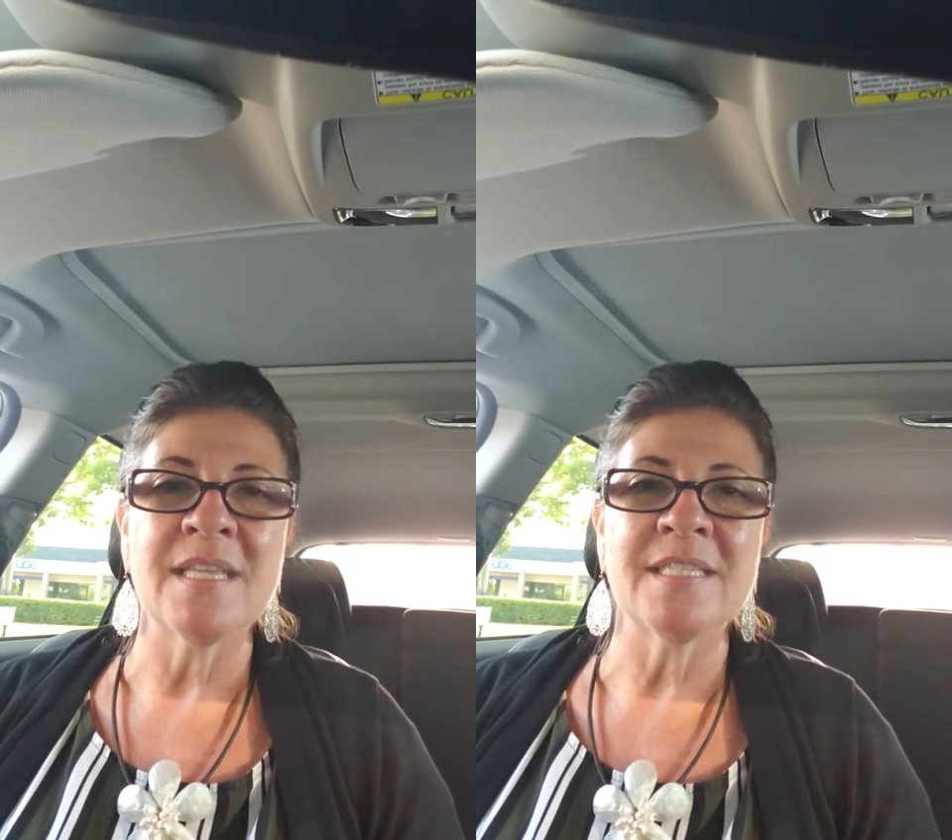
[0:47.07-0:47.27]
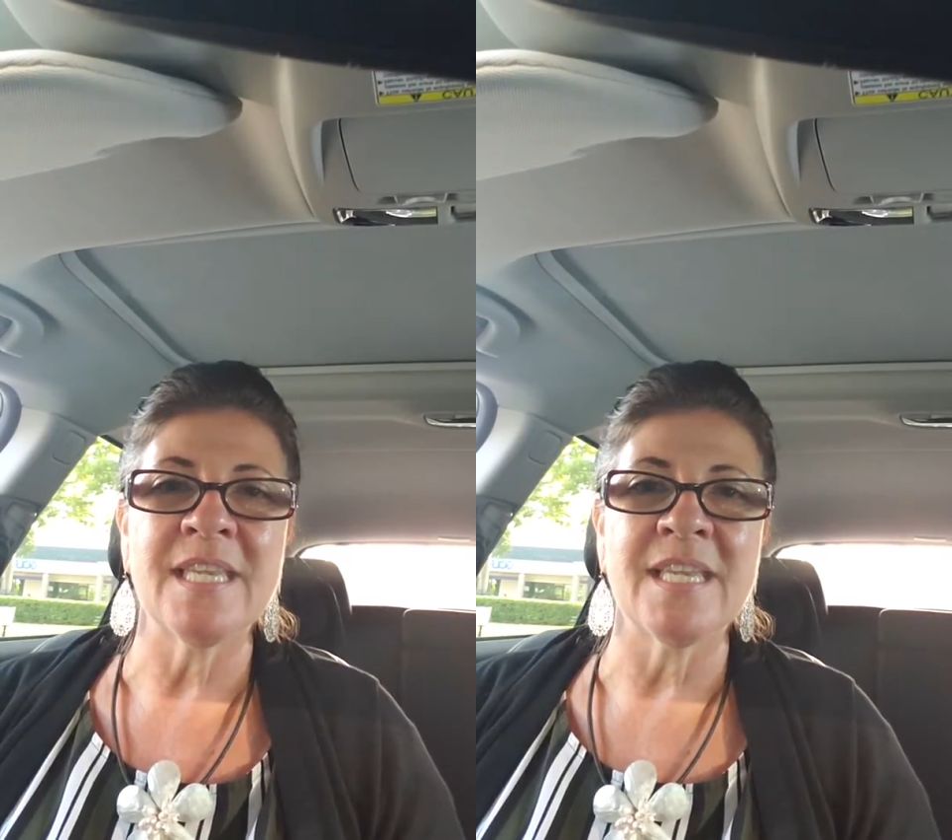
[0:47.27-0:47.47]

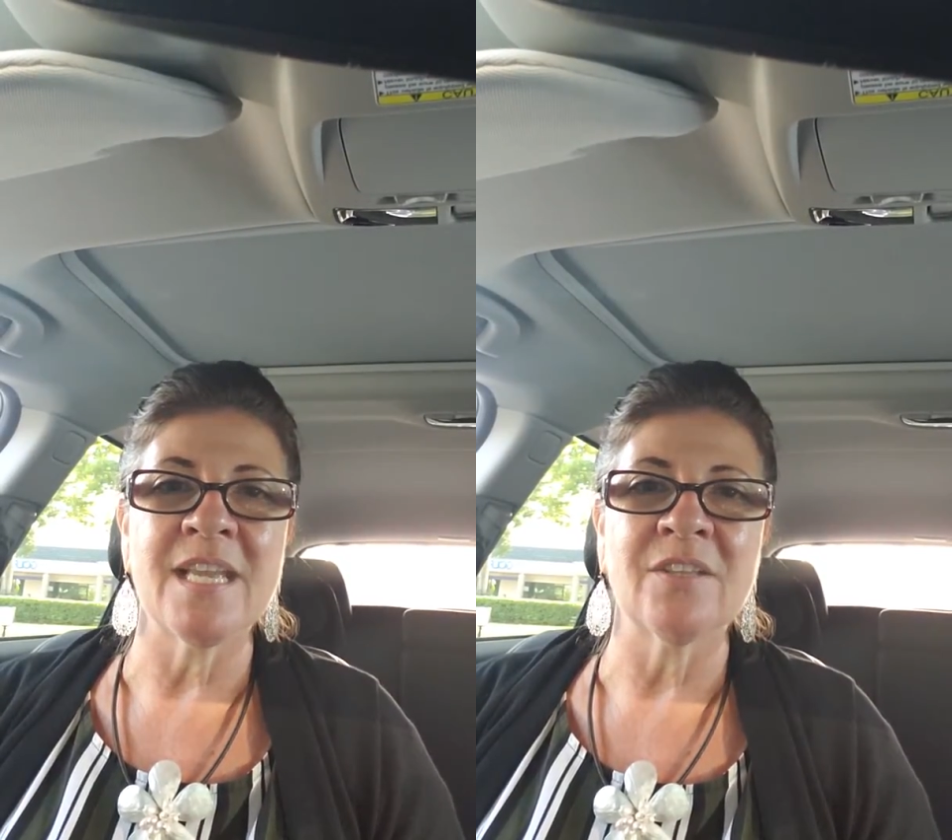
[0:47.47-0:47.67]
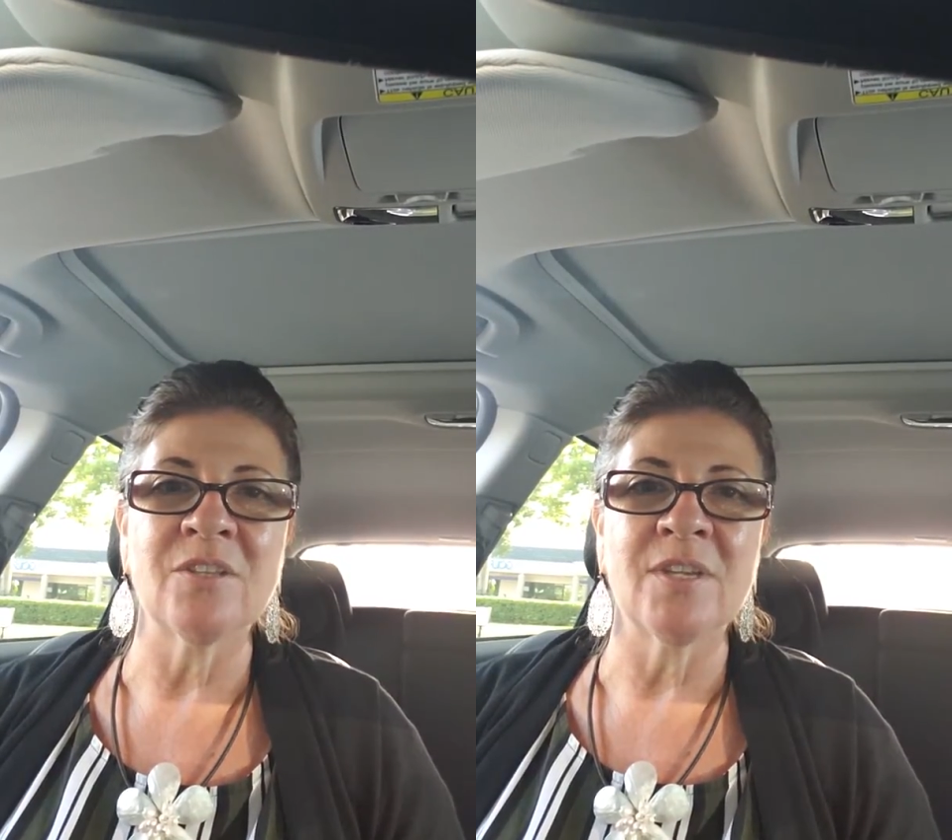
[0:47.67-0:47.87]

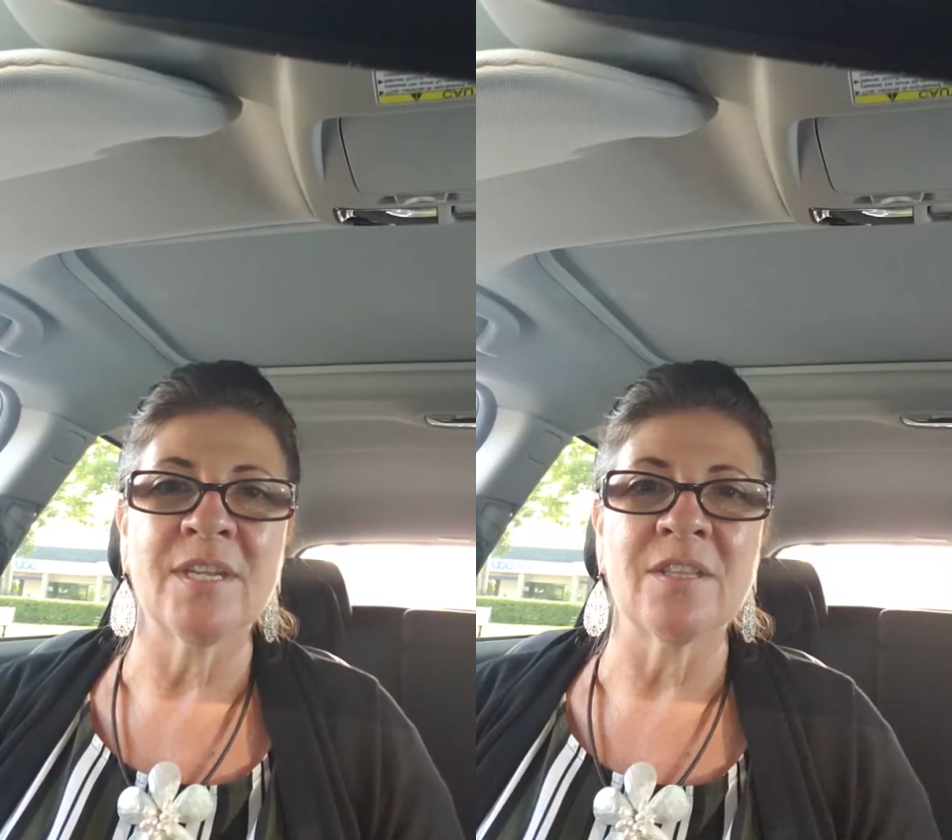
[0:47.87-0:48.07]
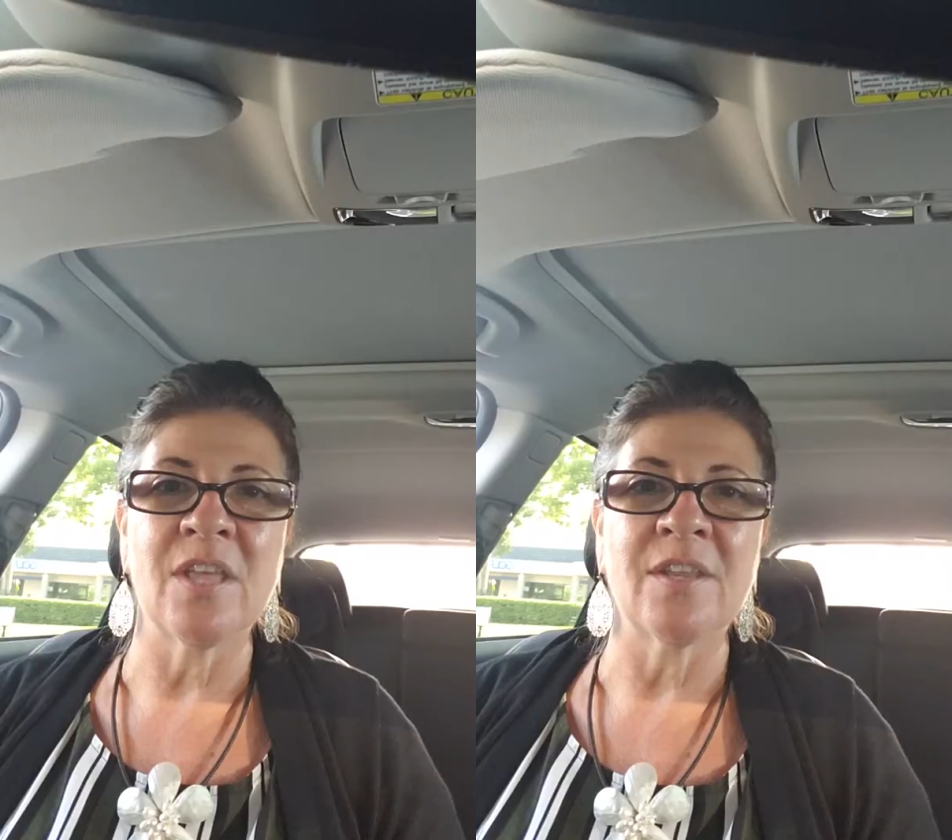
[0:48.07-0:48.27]
taking a look at
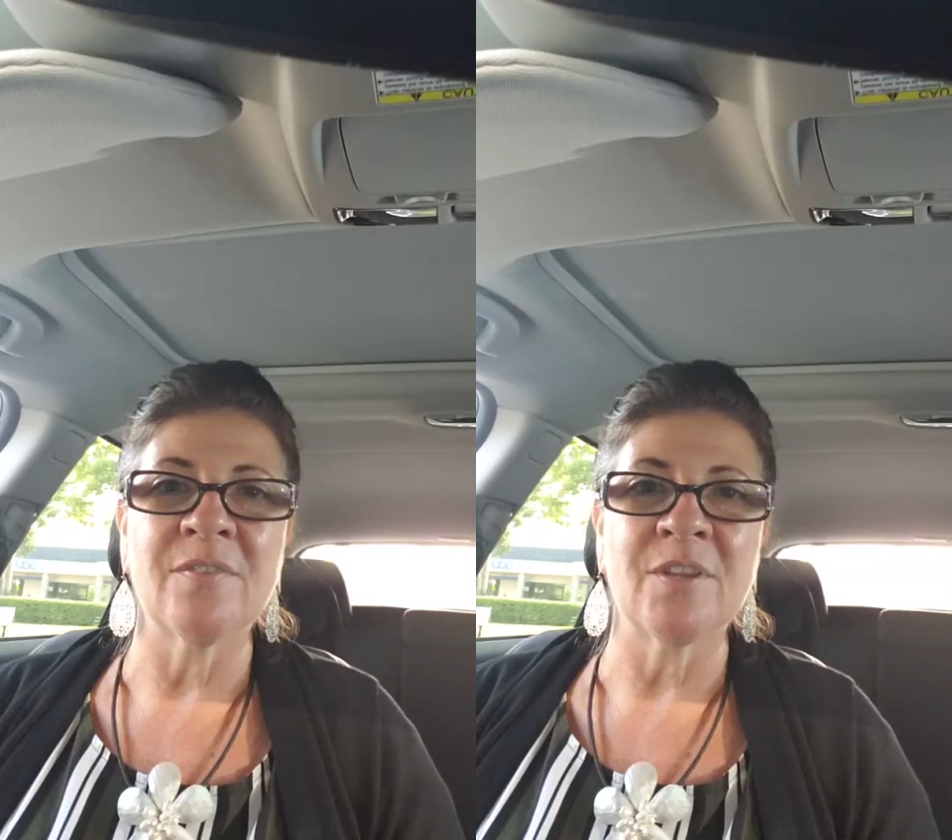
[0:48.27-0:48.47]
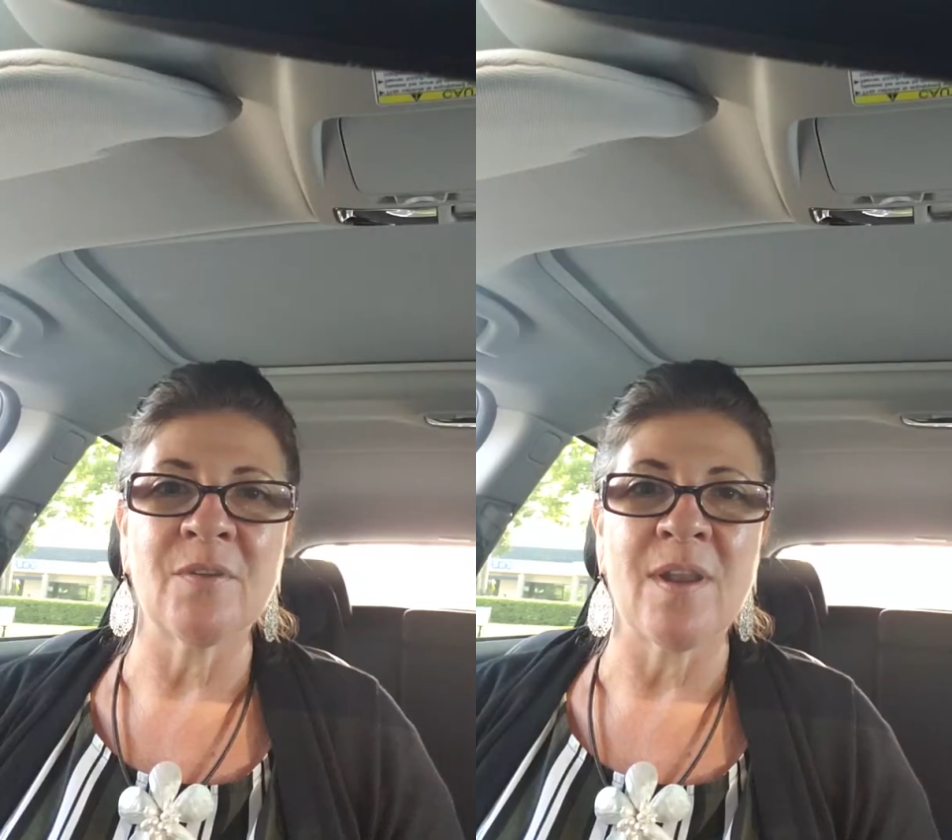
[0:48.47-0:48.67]
a lot
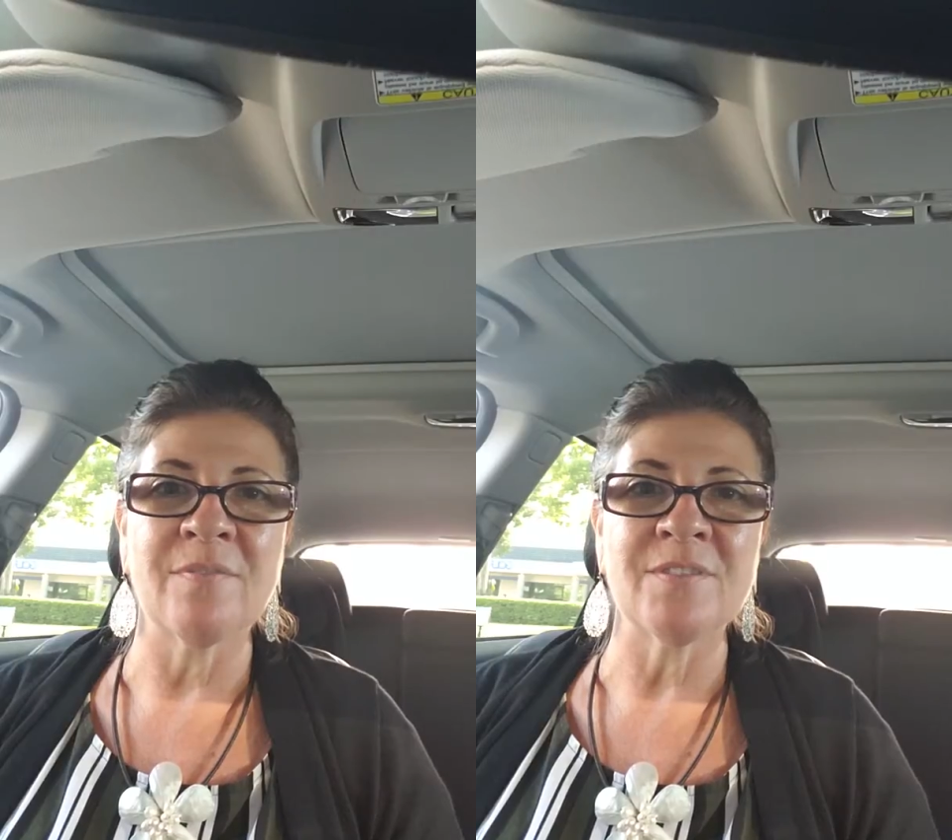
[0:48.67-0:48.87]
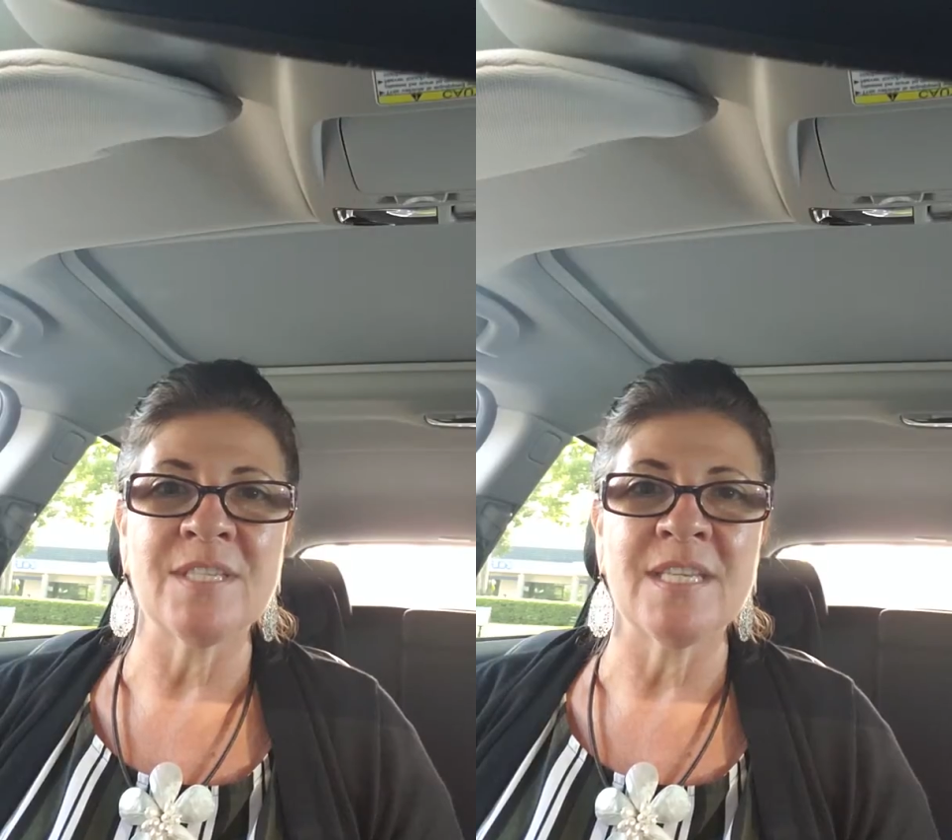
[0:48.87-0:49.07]
of the
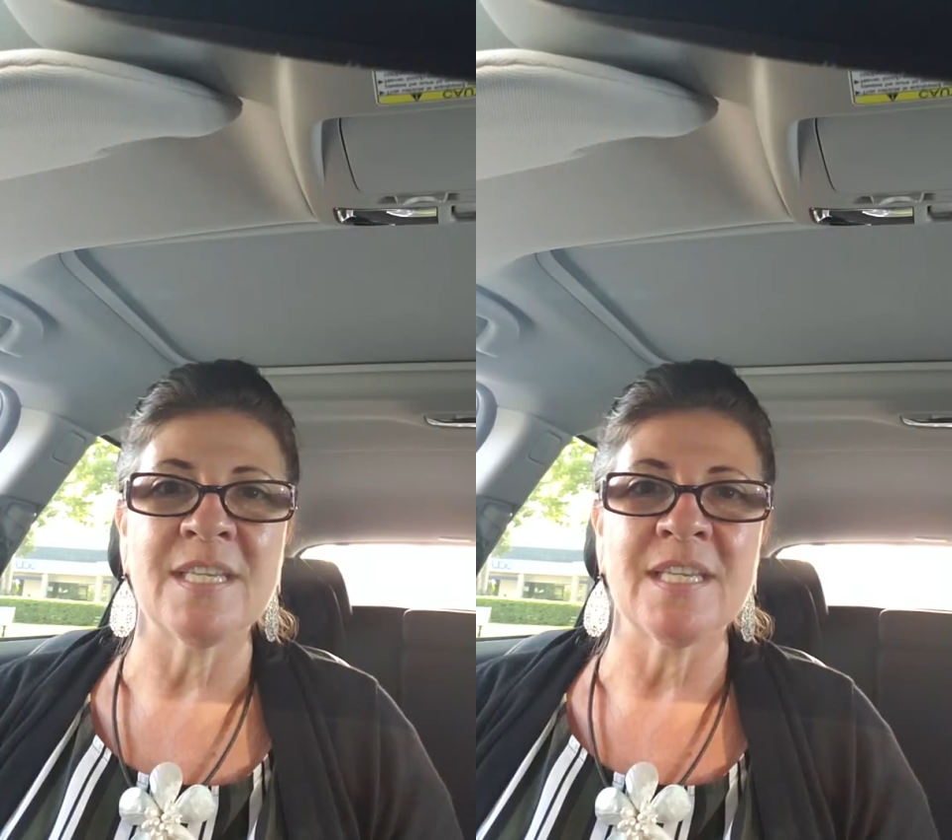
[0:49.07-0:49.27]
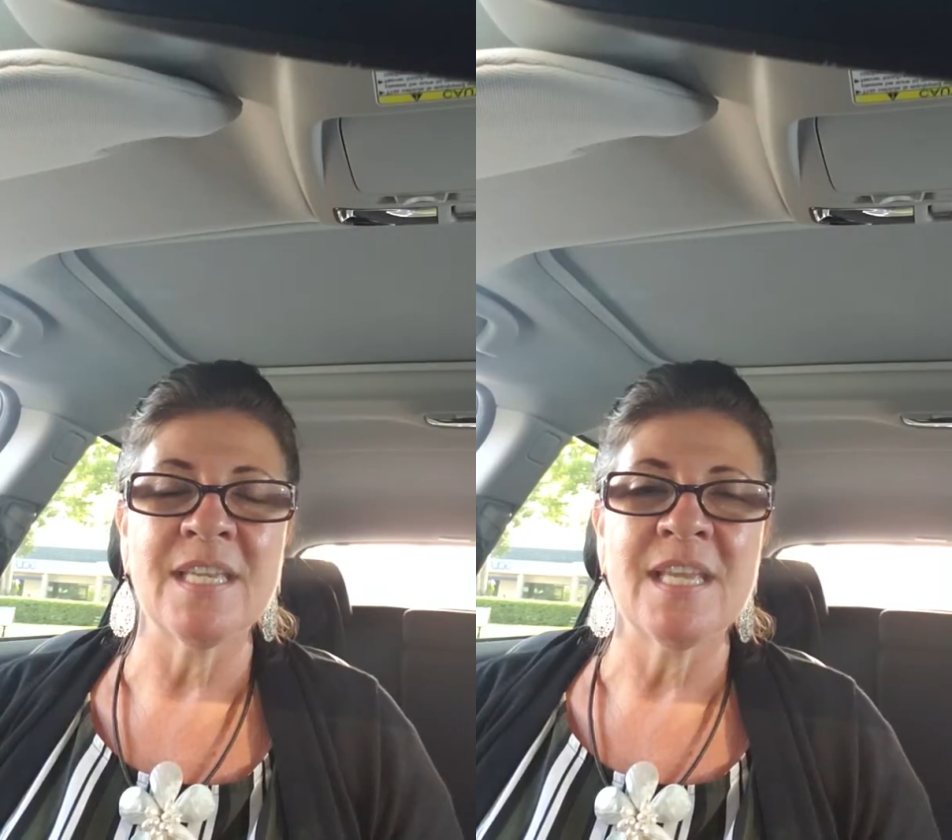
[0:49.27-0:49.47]
crafting